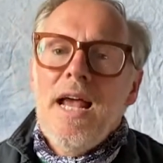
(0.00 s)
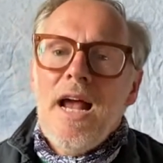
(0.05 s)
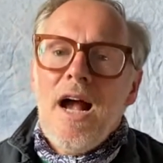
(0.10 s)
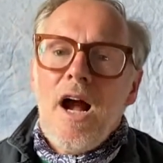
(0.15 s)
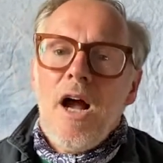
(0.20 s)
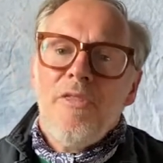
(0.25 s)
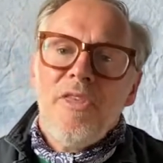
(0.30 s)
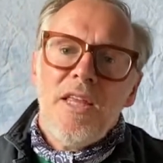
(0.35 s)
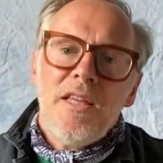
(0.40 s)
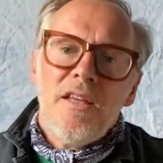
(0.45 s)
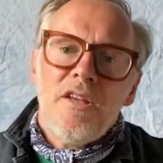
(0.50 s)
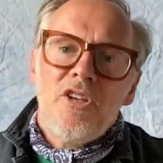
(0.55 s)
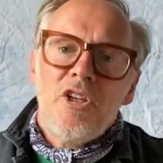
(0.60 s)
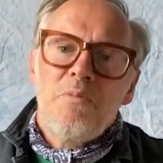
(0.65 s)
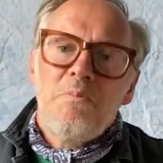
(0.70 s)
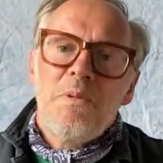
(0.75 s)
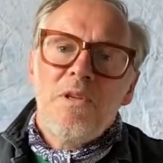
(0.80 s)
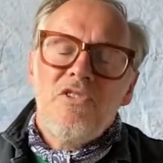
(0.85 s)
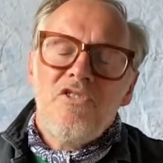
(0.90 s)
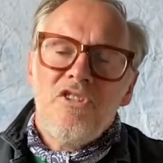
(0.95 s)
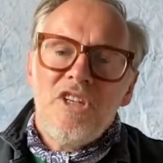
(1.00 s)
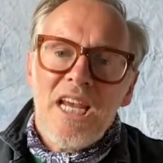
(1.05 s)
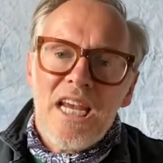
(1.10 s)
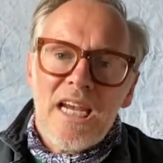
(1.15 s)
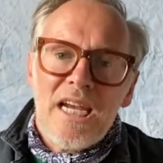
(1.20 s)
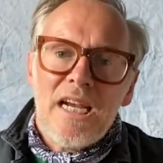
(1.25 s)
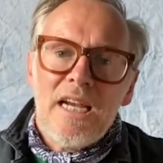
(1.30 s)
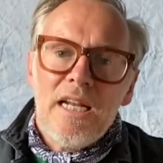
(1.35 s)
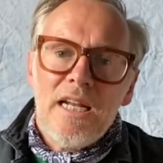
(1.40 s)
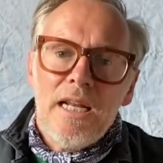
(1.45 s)
I think this is
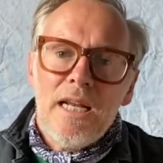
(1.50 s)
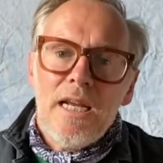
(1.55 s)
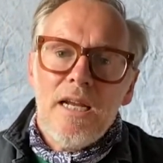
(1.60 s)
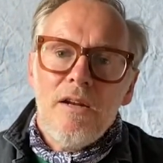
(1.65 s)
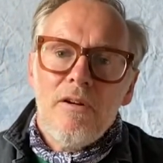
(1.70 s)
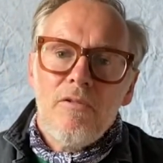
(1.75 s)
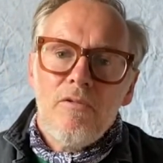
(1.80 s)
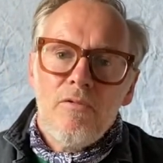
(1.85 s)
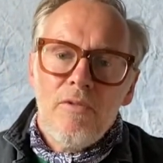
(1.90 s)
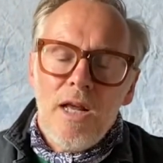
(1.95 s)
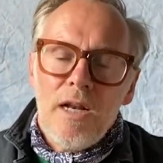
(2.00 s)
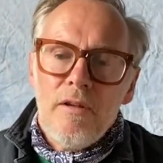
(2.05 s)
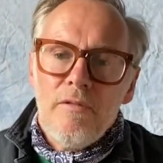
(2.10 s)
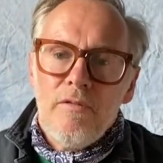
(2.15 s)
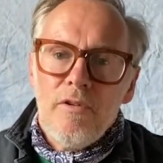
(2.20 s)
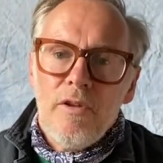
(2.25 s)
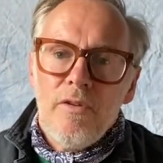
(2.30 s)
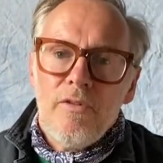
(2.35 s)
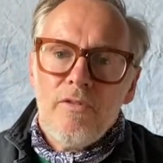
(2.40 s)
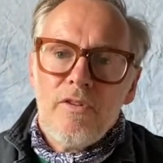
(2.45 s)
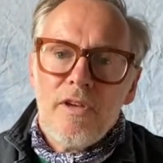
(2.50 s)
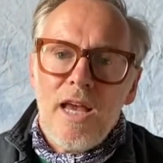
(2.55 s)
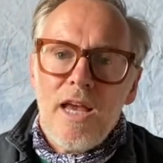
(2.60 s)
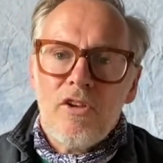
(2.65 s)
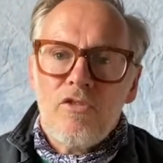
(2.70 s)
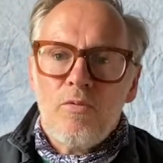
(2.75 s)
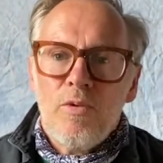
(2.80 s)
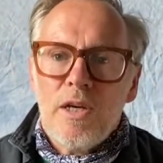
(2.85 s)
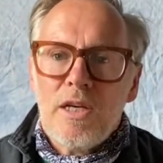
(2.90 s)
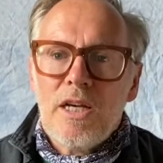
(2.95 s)
particularly relevant
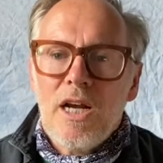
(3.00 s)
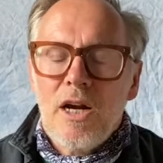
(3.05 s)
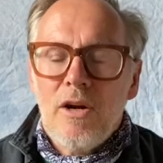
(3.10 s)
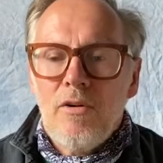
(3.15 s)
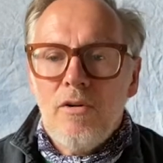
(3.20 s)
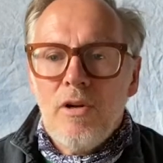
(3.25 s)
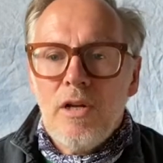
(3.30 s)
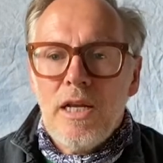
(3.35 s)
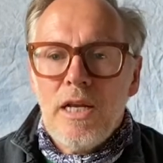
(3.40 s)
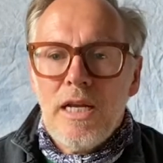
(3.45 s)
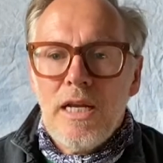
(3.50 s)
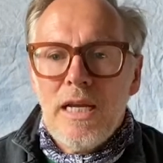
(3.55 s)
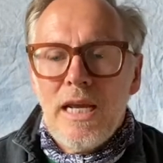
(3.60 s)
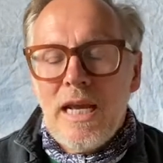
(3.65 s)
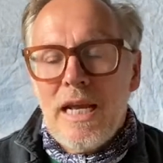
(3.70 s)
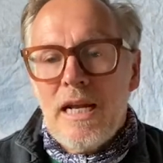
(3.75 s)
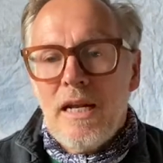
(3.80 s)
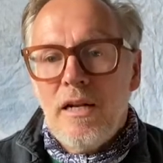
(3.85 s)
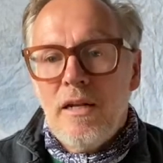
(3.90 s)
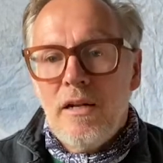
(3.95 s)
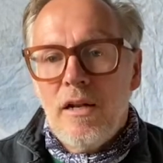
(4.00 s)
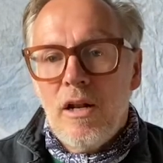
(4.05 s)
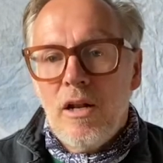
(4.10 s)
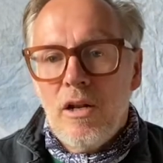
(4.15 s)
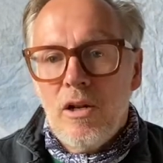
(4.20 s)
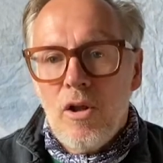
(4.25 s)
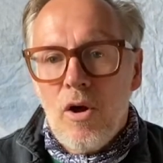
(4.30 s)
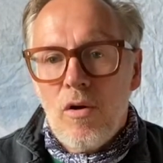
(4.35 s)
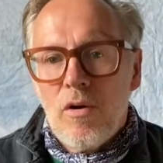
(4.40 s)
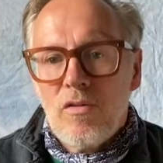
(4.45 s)
as we're currently in
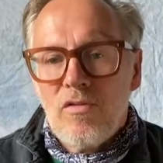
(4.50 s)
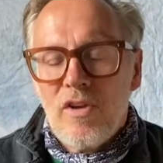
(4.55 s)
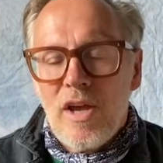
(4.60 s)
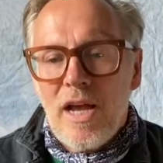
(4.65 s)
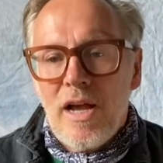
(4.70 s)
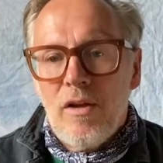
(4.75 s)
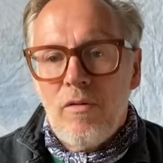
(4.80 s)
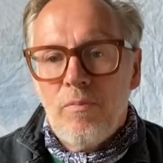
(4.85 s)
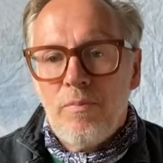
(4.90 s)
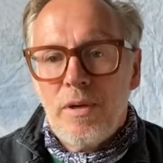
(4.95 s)
lockdown,